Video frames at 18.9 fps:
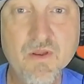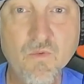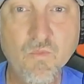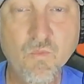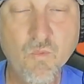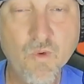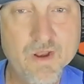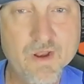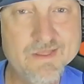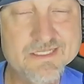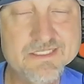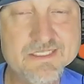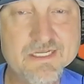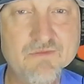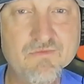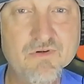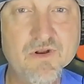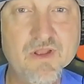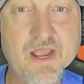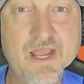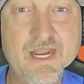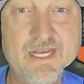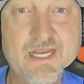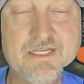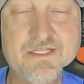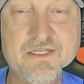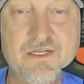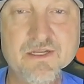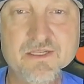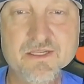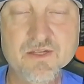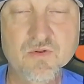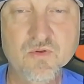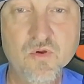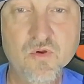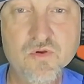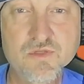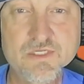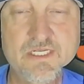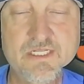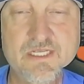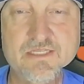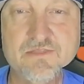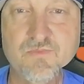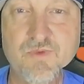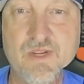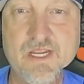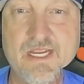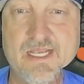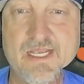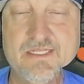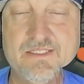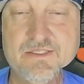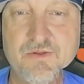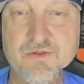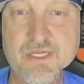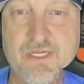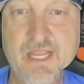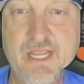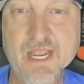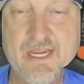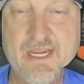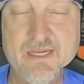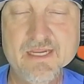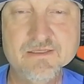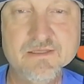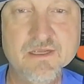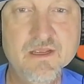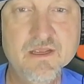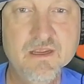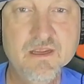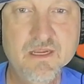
One of the silver linings to losing this weekend to the Yankees,